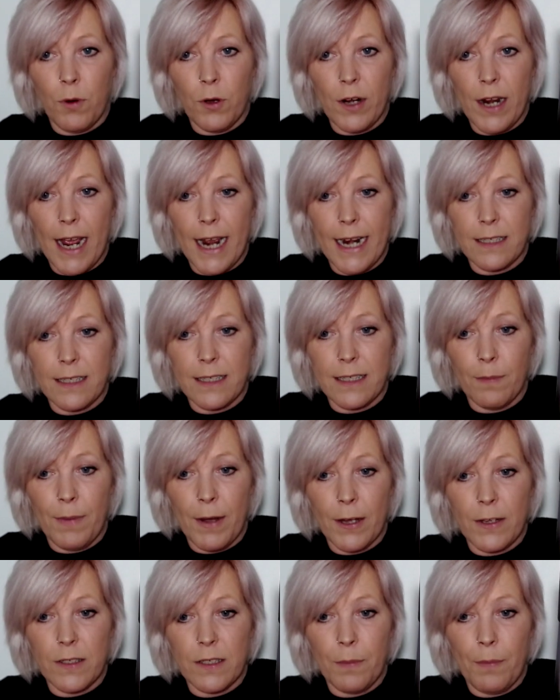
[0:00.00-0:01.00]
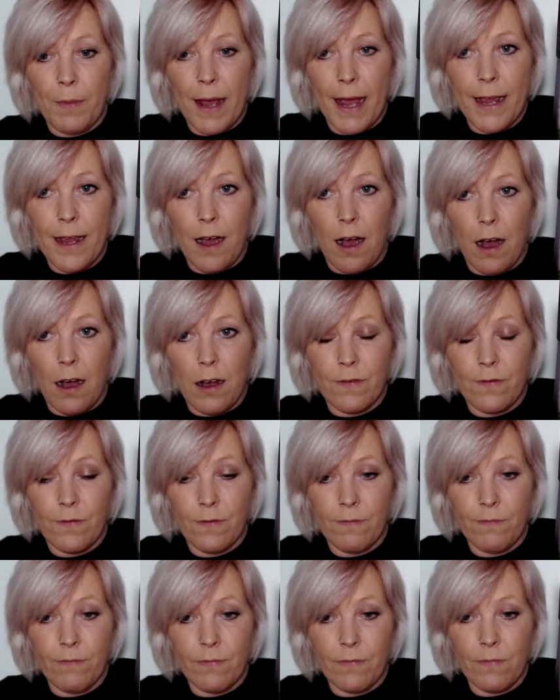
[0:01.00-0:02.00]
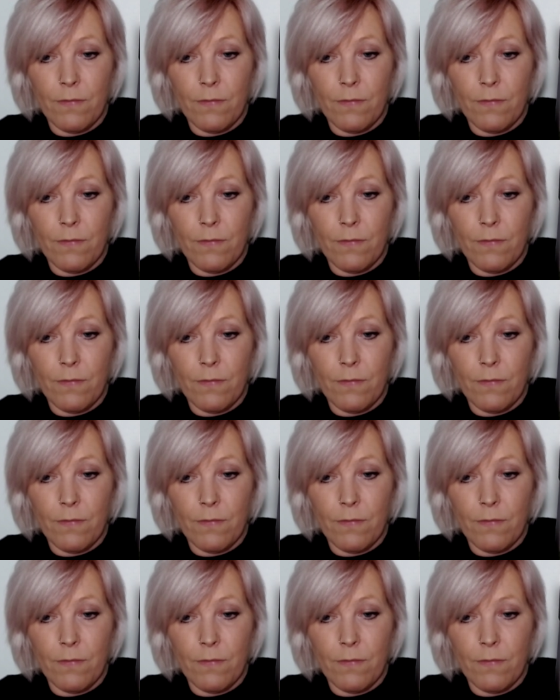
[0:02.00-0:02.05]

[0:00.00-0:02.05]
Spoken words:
put in is about to pay off,